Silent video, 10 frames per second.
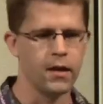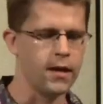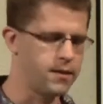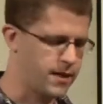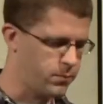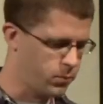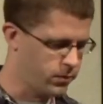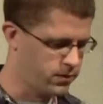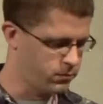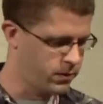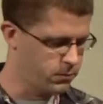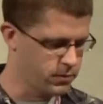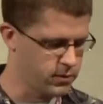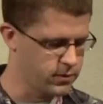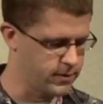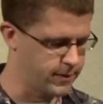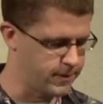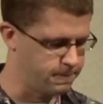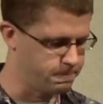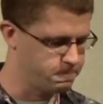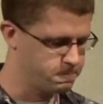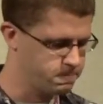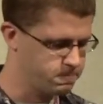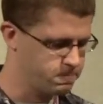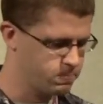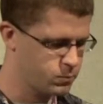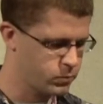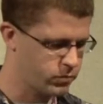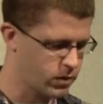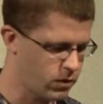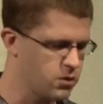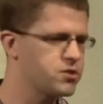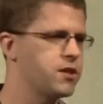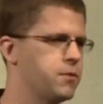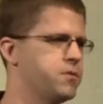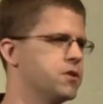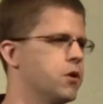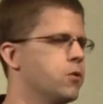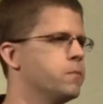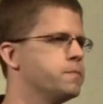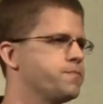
And at that point, we were um, all set up to go.